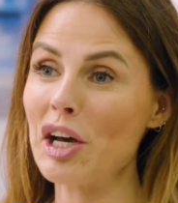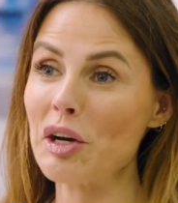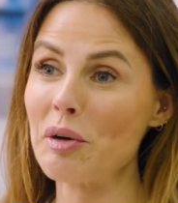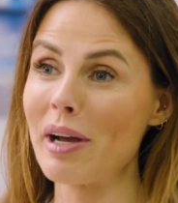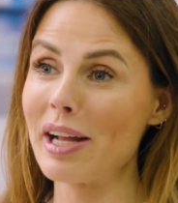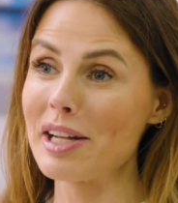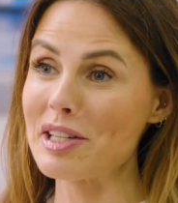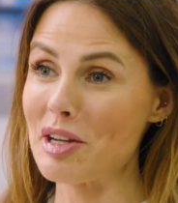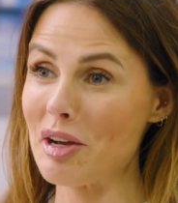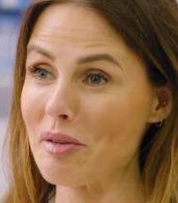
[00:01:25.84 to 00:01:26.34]

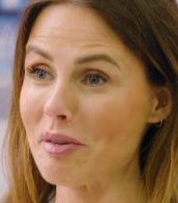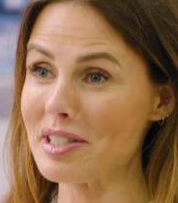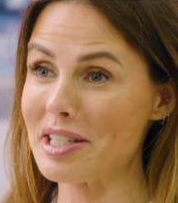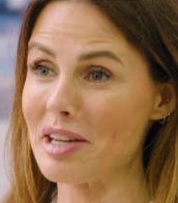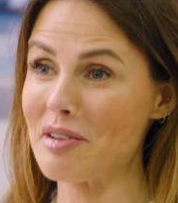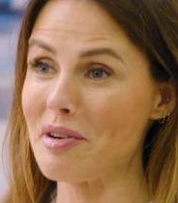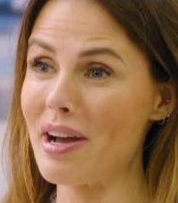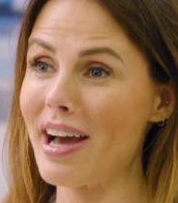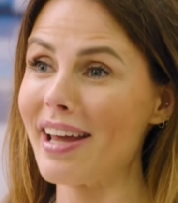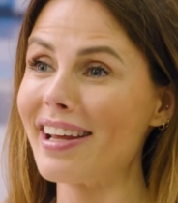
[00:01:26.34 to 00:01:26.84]
Well, Thomas,
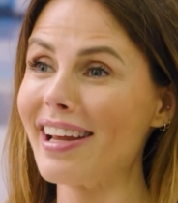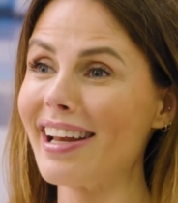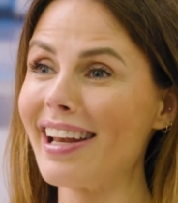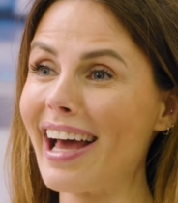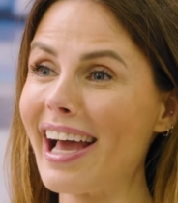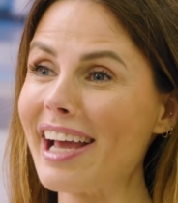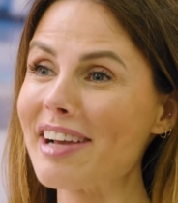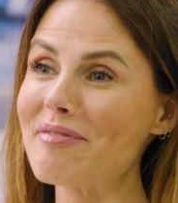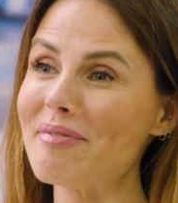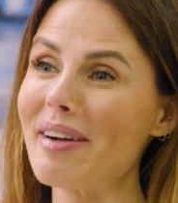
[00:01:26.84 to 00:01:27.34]
I'd rather
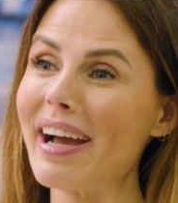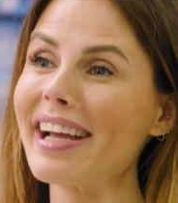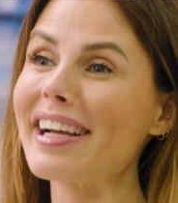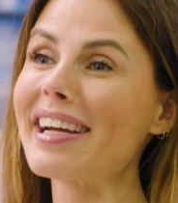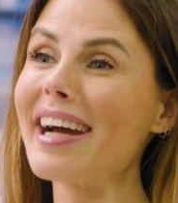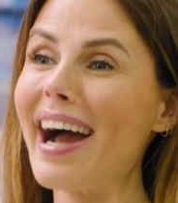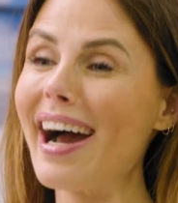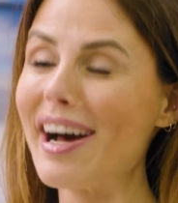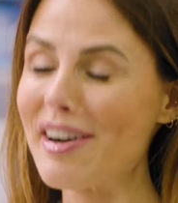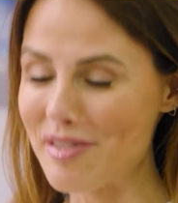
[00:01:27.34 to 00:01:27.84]
like my
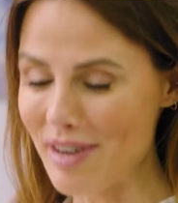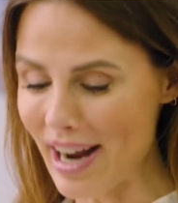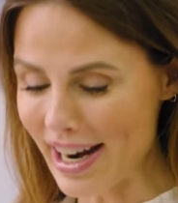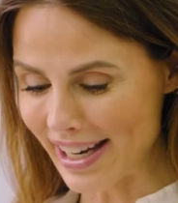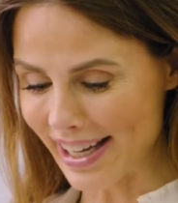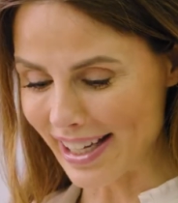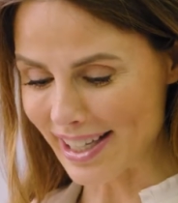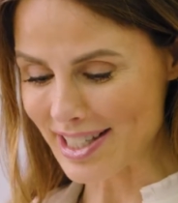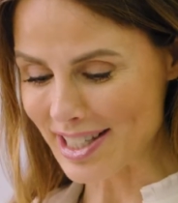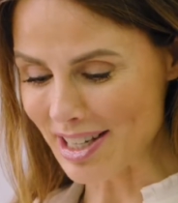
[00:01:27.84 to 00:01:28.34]
car
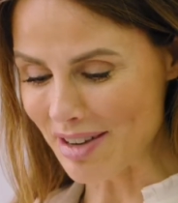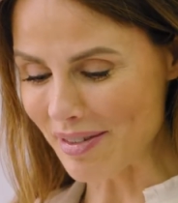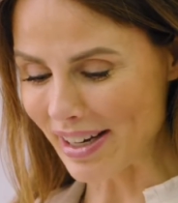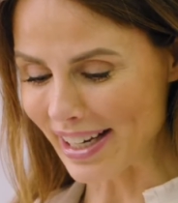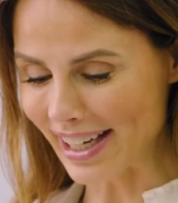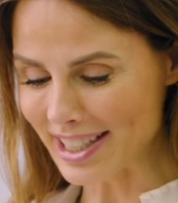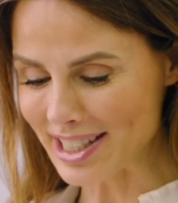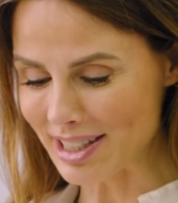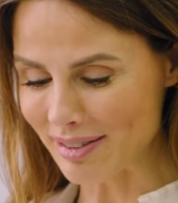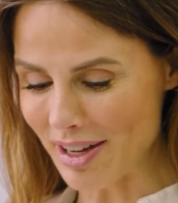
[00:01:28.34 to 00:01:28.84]
running. So my
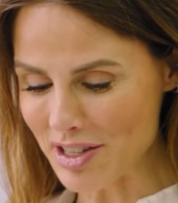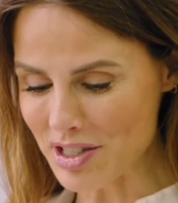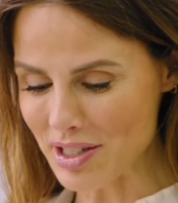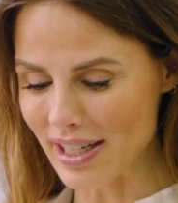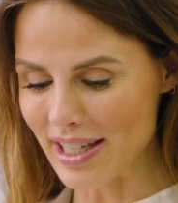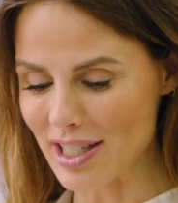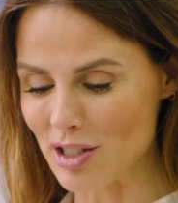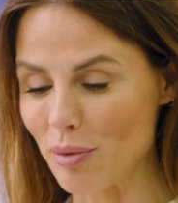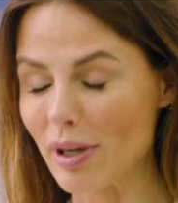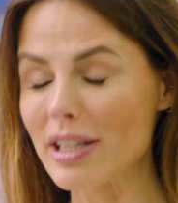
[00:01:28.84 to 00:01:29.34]
next
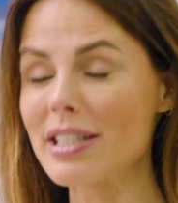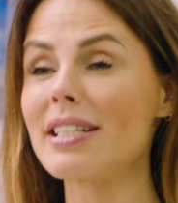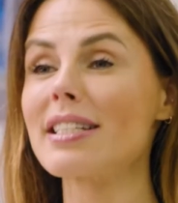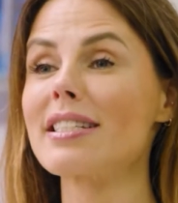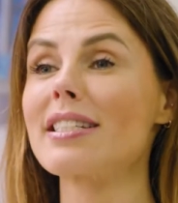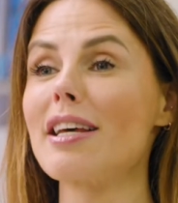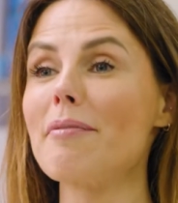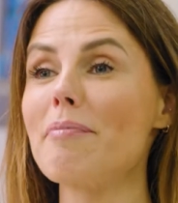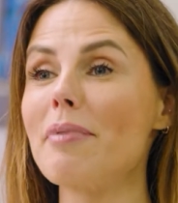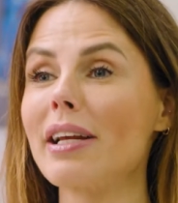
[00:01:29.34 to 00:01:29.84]
question is, what
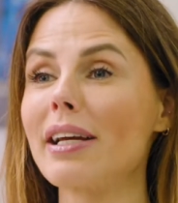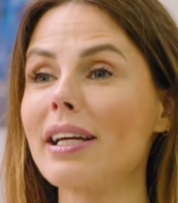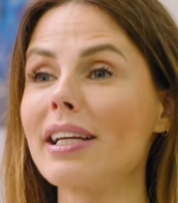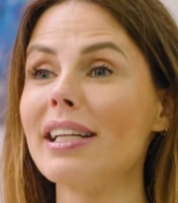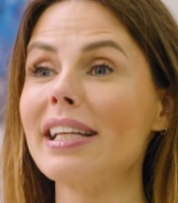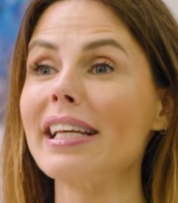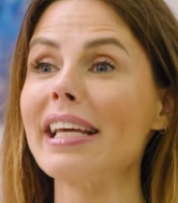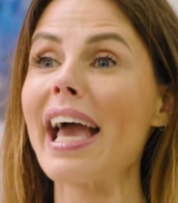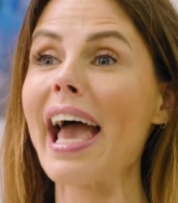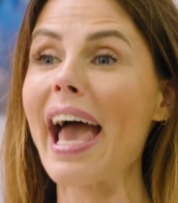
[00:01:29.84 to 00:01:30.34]

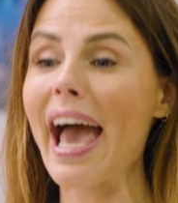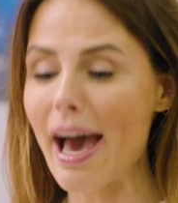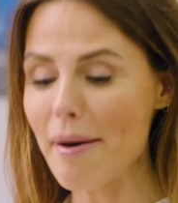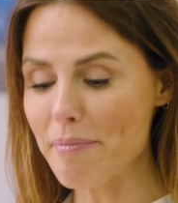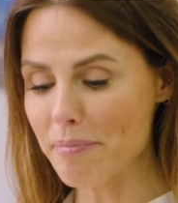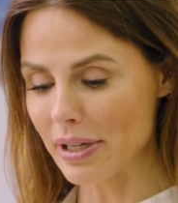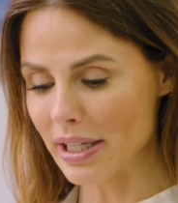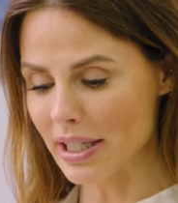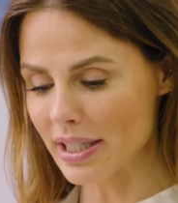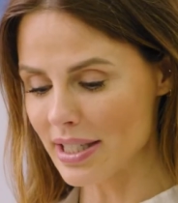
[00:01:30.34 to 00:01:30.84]
typically
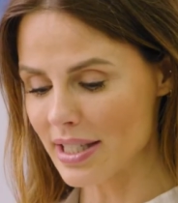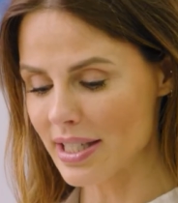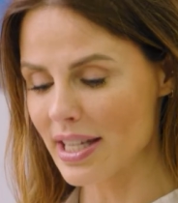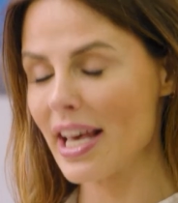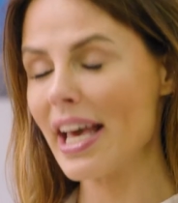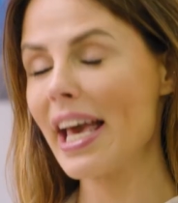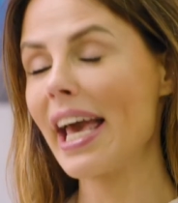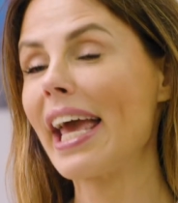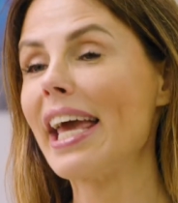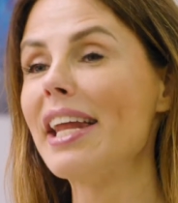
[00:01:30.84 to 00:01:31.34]
happens
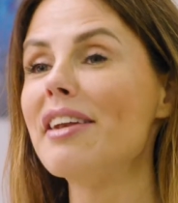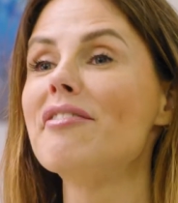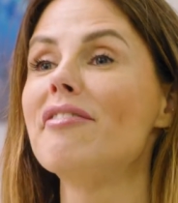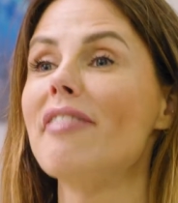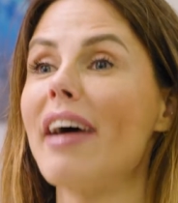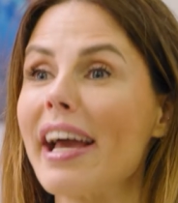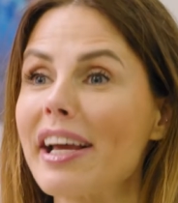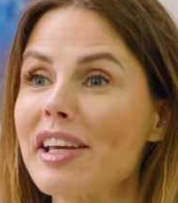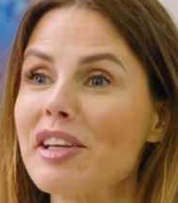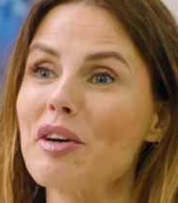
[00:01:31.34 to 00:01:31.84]
in
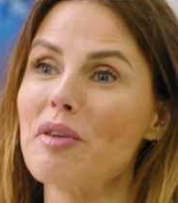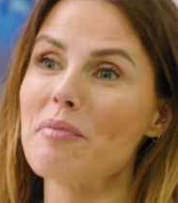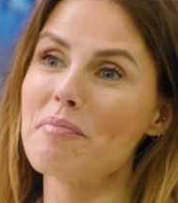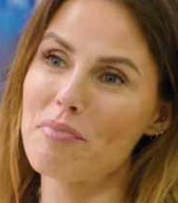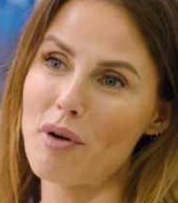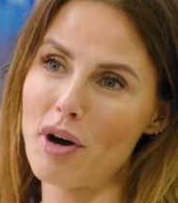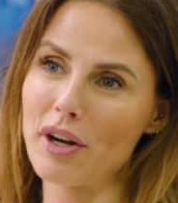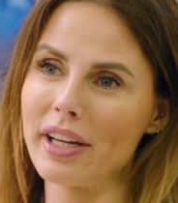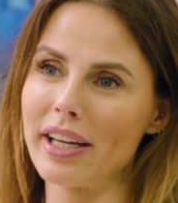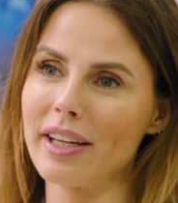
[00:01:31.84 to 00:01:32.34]
vacuum
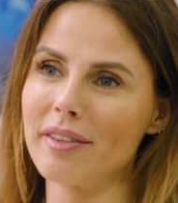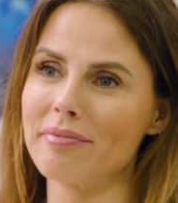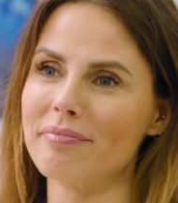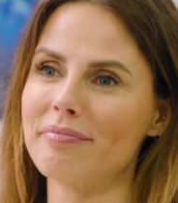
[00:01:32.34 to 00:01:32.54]
potting?